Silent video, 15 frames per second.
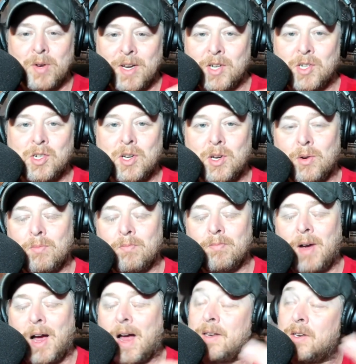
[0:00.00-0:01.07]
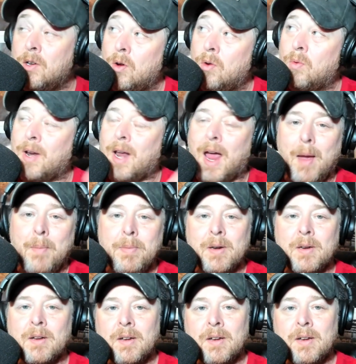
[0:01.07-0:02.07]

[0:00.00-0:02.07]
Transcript: issue. I knew it would happen.